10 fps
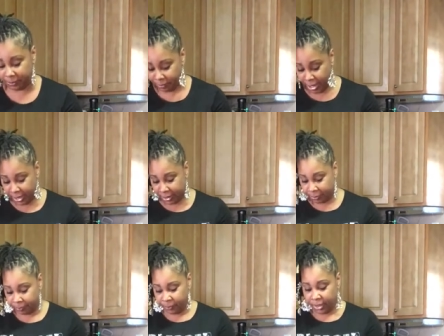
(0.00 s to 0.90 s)
right?
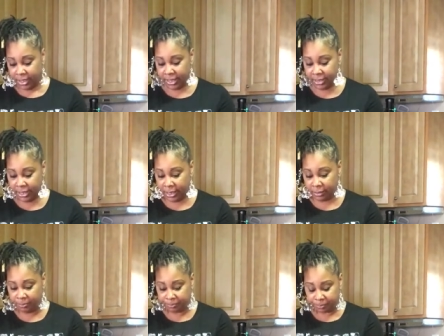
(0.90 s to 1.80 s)
And
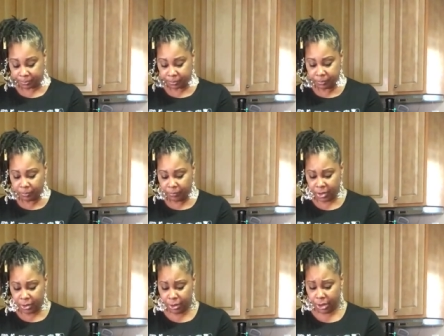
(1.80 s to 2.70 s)
then
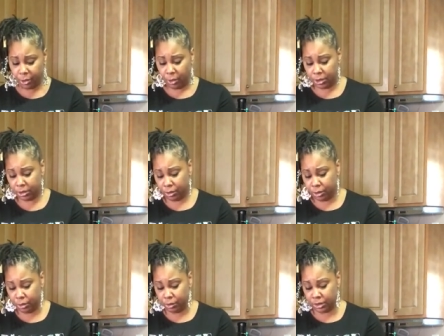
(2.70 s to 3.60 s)
you can also
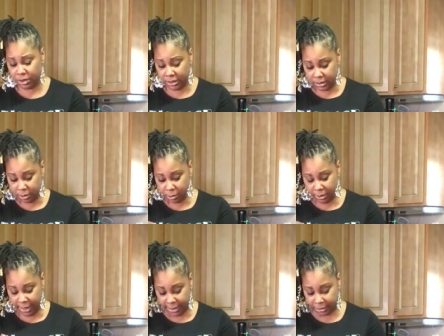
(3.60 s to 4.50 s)
use this little
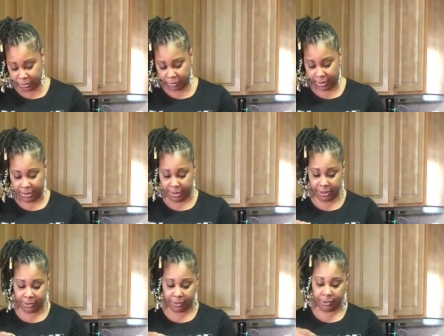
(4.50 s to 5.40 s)
gadget right
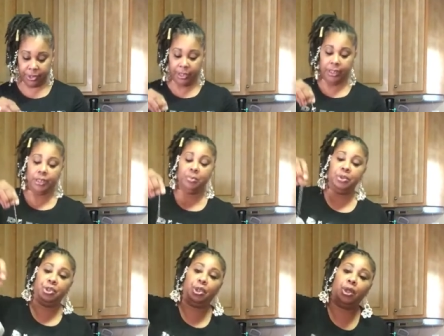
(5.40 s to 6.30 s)
here to
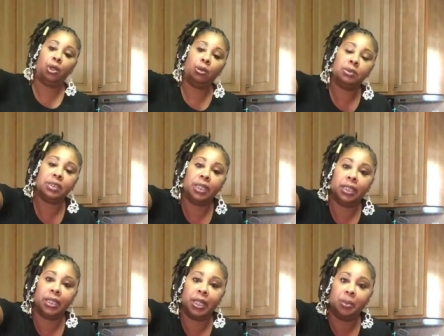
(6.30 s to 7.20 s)
put your herbs
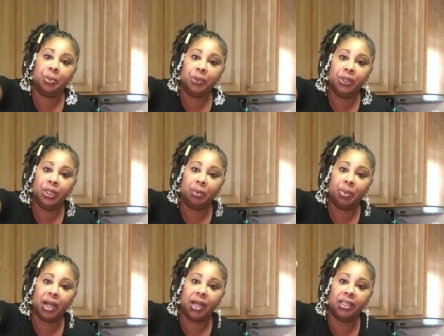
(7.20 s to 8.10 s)
in and put it in the
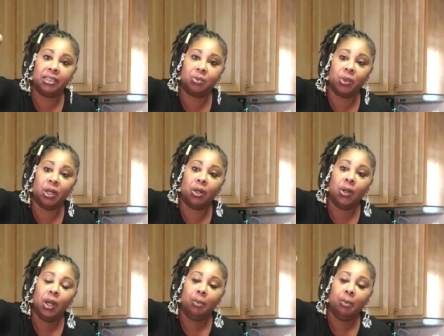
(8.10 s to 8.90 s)
pot as well.